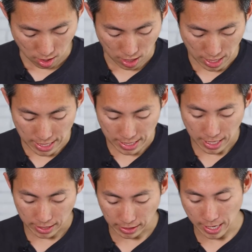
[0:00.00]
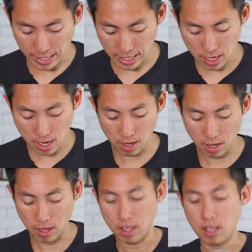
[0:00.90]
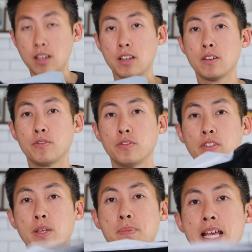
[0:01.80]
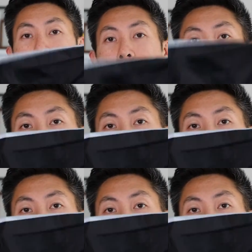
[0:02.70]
The inside lining flips out.